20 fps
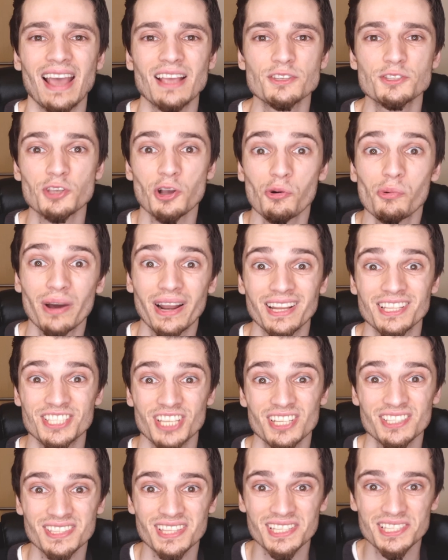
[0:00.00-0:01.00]
And so what I
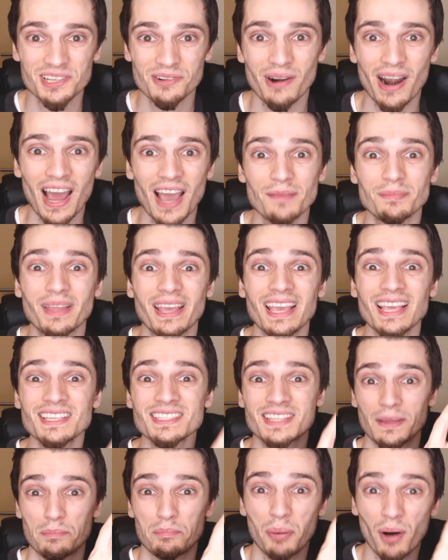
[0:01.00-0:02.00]
just described
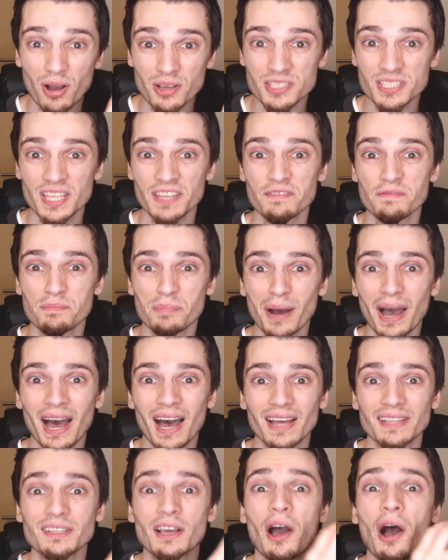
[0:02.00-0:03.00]
is the positive
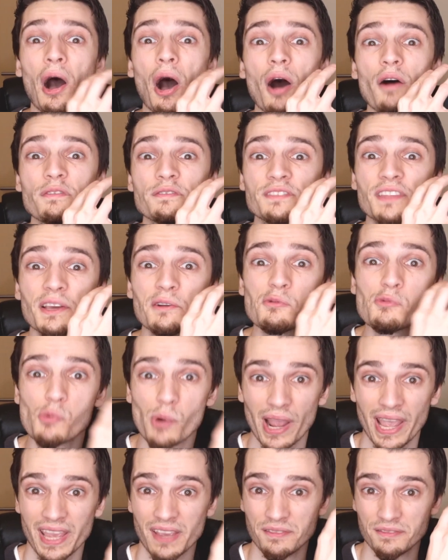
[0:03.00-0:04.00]
part of the
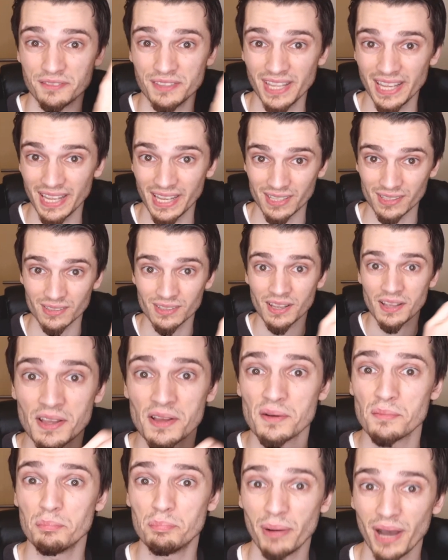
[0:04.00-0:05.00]
Wave deal.
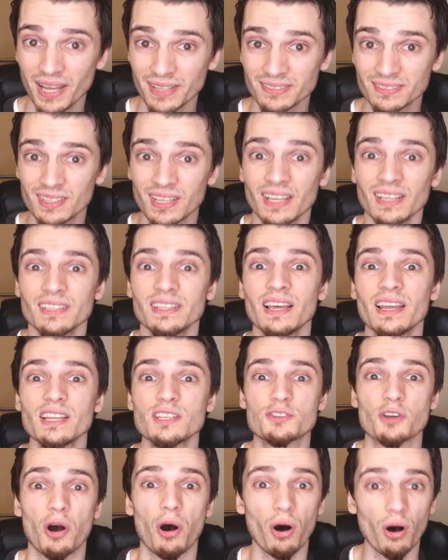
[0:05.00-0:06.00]
But there
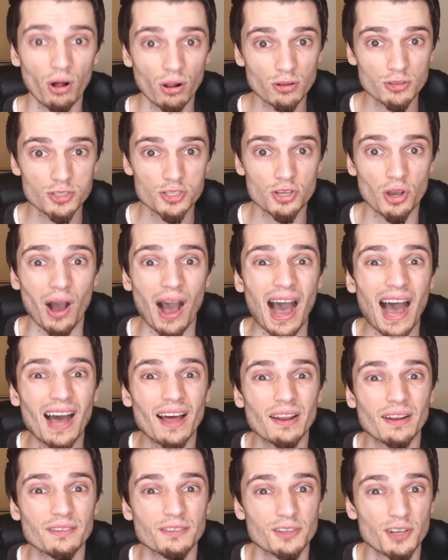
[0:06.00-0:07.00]
is also
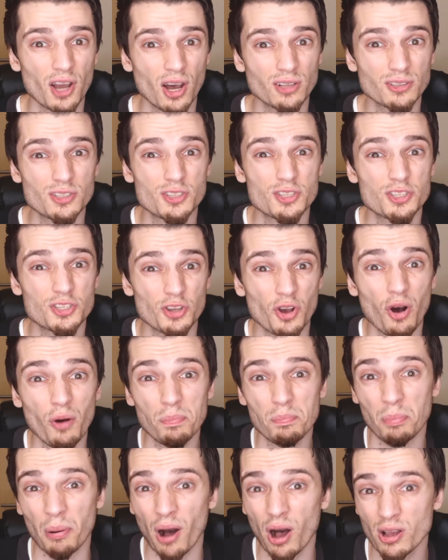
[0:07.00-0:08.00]
a not
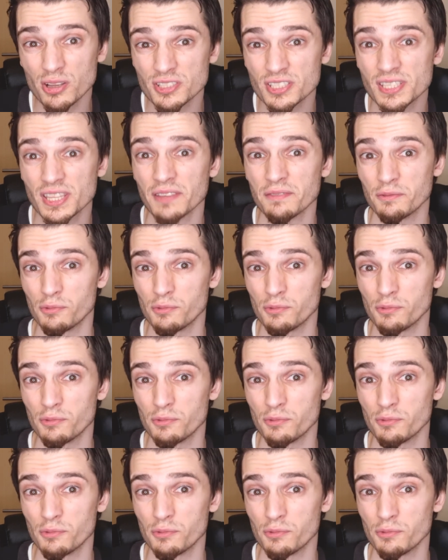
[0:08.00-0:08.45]
so positive